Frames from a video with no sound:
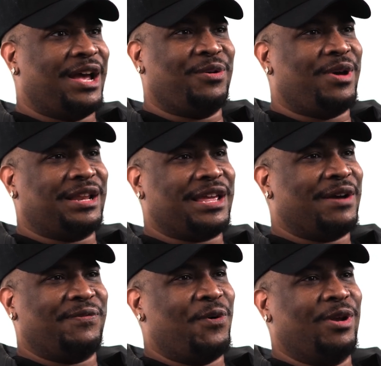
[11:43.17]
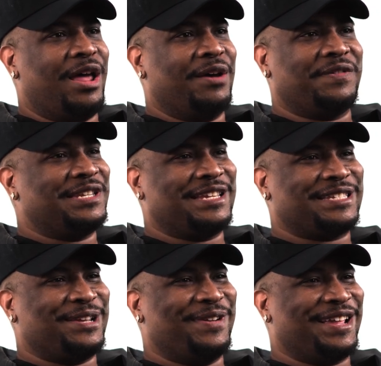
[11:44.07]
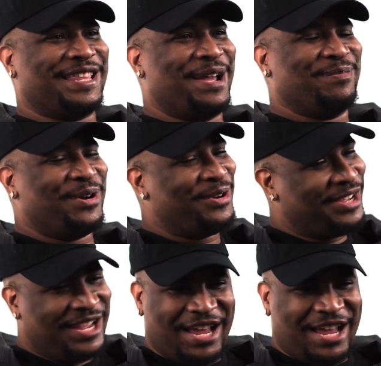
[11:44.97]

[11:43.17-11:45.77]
I don't know. I think I fall in love easy or something like that, bro.